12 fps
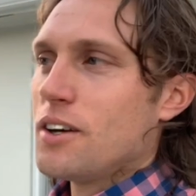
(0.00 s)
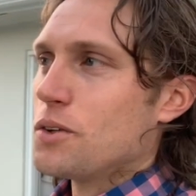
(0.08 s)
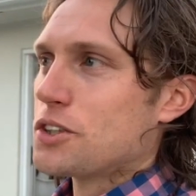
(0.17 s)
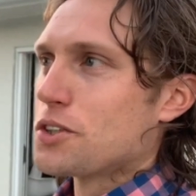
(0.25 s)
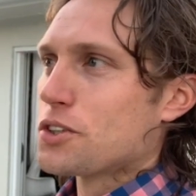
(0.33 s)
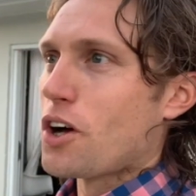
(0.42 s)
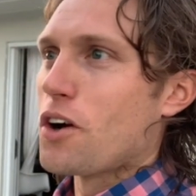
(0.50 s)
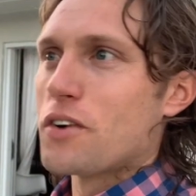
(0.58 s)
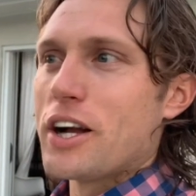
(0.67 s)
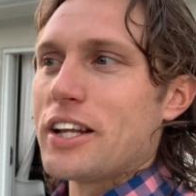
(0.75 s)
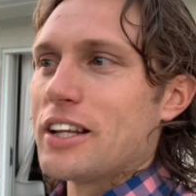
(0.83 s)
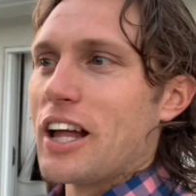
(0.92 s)
which was
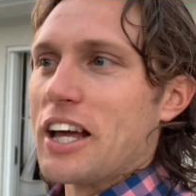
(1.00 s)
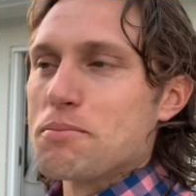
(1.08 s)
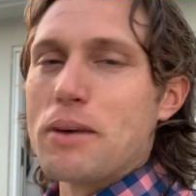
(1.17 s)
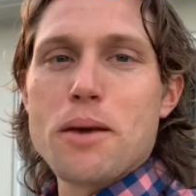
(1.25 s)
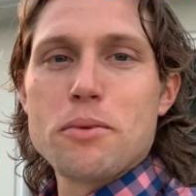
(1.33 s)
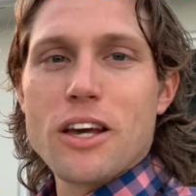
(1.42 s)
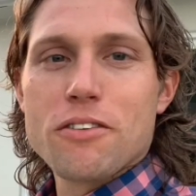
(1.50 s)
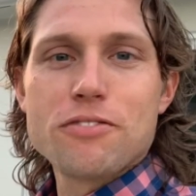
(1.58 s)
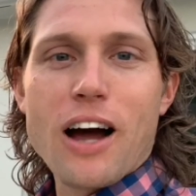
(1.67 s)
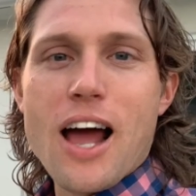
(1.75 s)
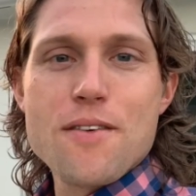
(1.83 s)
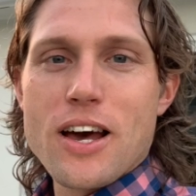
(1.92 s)
already like maybe a
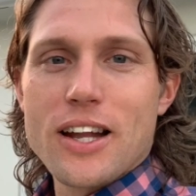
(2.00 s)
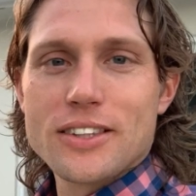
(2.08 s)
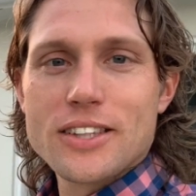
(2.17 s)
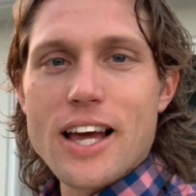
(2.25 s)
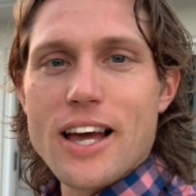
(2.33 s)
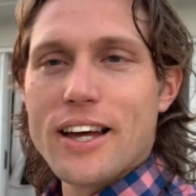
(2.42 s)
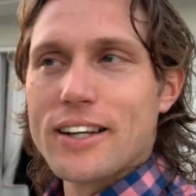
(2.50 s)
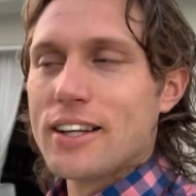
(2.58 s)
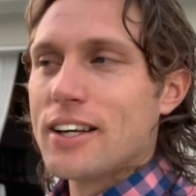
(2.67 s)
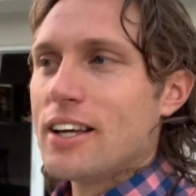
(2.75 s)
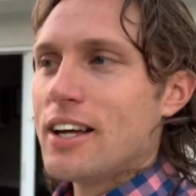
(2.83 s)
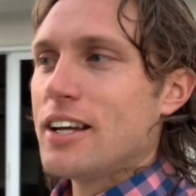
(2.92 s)
five out of 10,
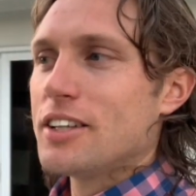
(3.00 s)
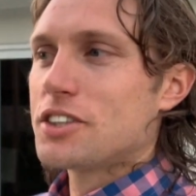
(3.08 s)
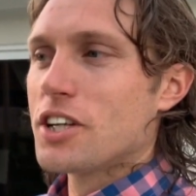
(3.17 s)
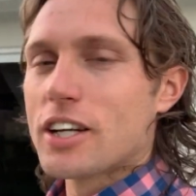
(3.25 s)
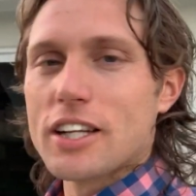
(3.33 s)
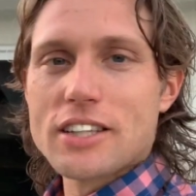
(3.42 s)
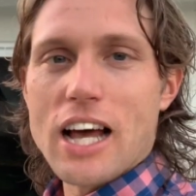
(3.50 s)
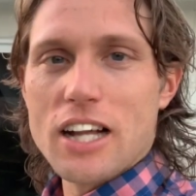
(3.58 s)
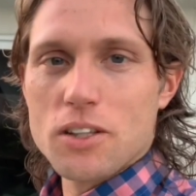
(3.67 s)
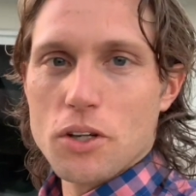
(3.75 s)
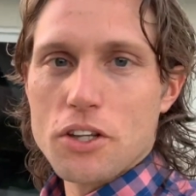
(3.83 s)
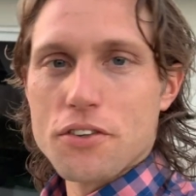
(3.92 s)
took it down
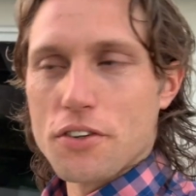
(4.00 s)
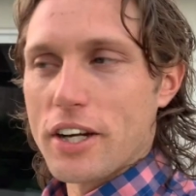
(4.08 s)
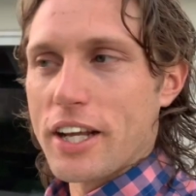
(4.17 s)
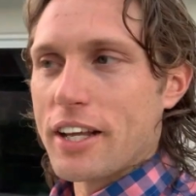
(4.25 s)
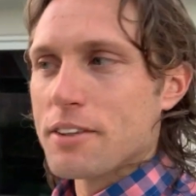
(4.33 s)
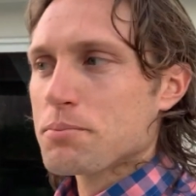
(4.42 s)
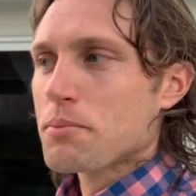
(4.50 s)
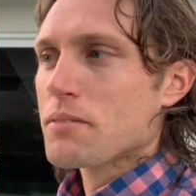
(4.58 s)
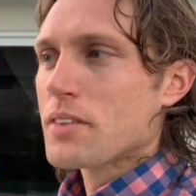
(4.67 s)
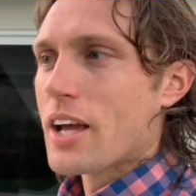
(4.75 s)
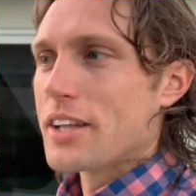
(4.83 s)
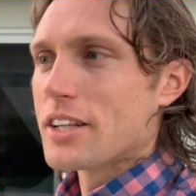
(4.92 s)
to a three.
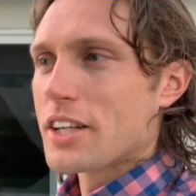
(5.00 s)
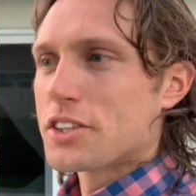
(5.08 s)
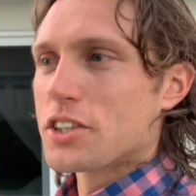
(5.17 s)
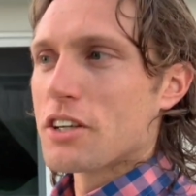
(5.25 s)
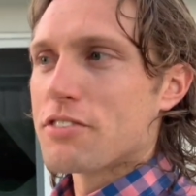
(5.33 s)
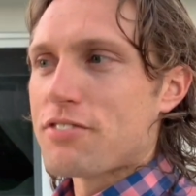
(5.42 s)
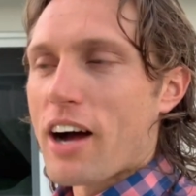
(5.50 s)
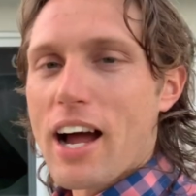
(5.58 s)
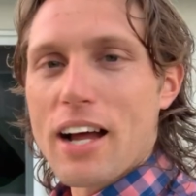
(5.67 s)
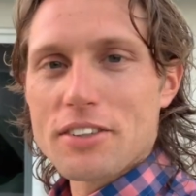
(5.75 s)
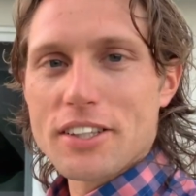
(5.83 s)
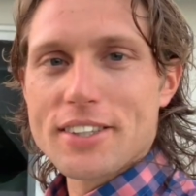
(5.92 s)
And then it took
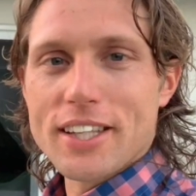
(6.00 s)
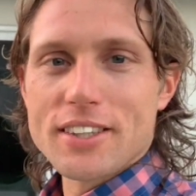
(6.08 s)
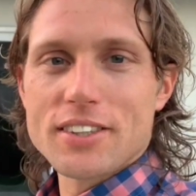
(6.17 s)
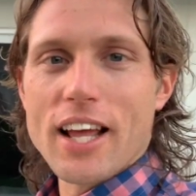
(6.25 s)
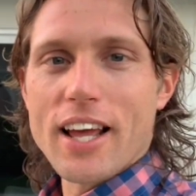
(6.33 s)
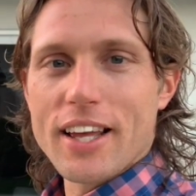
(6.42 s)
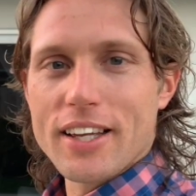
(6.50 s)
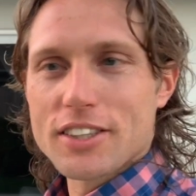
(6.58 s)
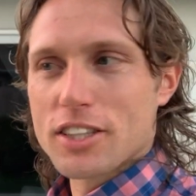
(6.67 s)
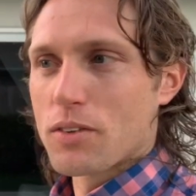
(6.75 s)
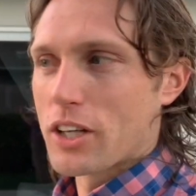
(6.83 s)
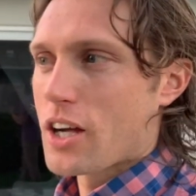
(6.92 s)
five to six
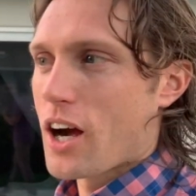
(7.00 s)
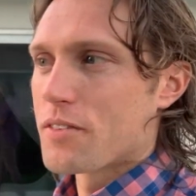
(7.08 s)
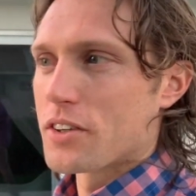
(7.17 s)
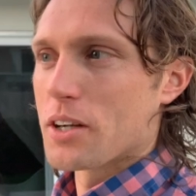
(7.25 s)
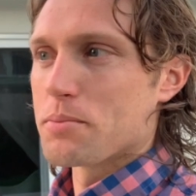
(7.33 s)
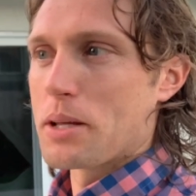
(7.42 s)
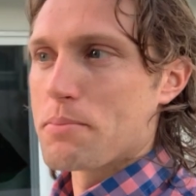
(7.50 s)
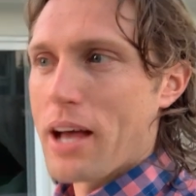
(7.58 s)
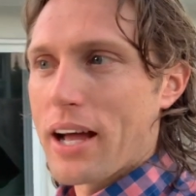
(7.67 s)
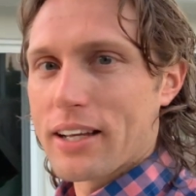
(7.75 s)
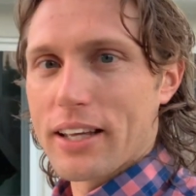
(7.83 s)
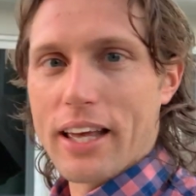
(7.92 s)
days to recover to be
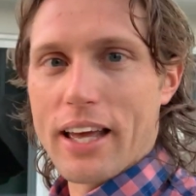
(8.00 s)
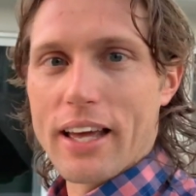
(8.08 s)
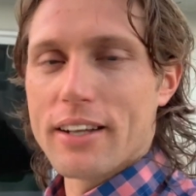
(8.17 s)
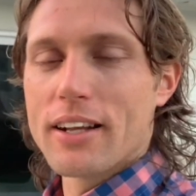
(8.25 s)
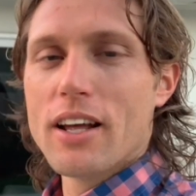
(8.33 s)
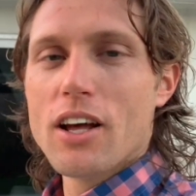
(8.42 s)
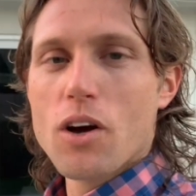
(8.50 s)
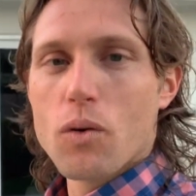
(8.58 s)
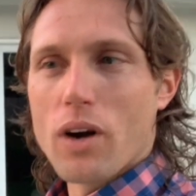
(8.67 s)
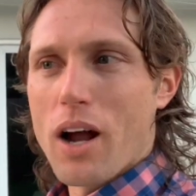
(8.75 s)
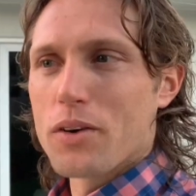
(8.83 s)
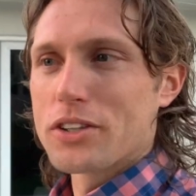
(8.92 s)
back again
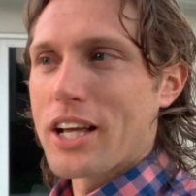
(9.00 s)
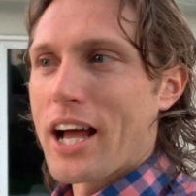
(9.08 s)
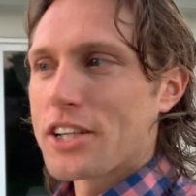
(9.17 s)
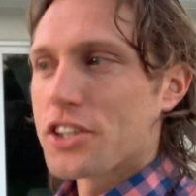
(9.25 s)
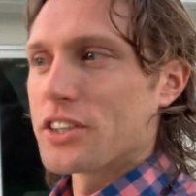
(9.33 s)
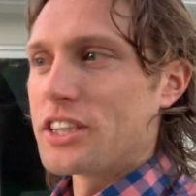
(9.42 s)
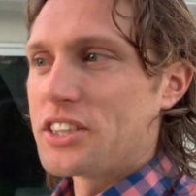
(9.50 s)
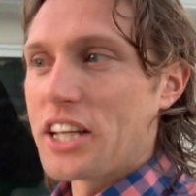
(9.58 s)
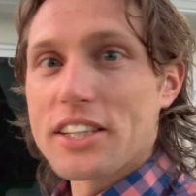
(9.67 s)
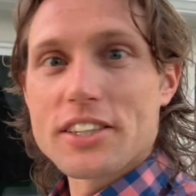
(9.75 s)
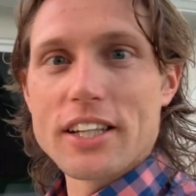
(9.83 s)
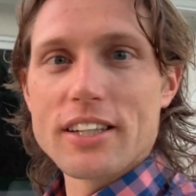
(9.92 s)
where I was actually
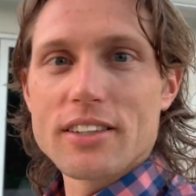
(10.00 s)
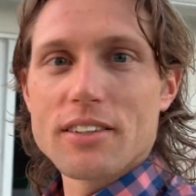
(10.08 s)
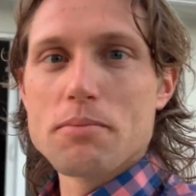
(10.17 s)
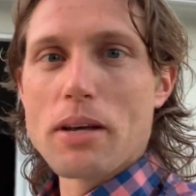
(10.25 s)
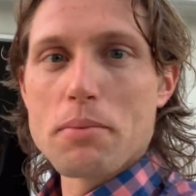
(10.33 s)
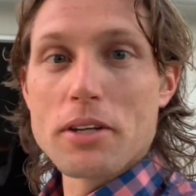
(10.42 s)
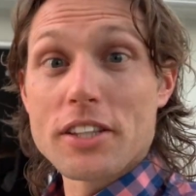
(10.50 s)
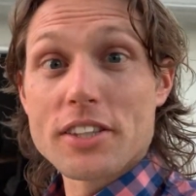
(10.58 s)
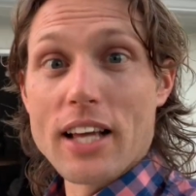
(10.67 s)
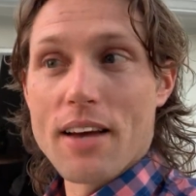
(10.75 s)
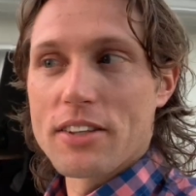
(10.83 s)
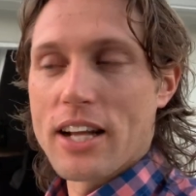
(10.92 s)
decent and maybe a
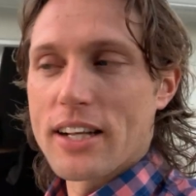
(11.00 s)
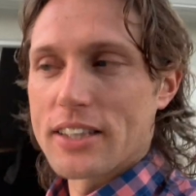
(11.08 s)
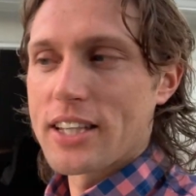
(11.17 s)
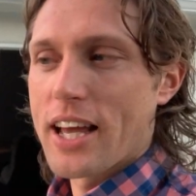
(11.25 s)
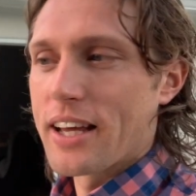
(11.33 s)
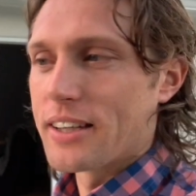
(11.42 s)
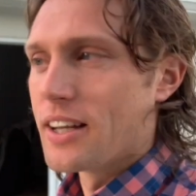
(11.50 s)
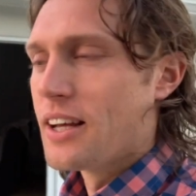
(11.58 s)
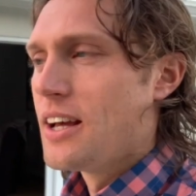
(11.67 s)
seven out of 10.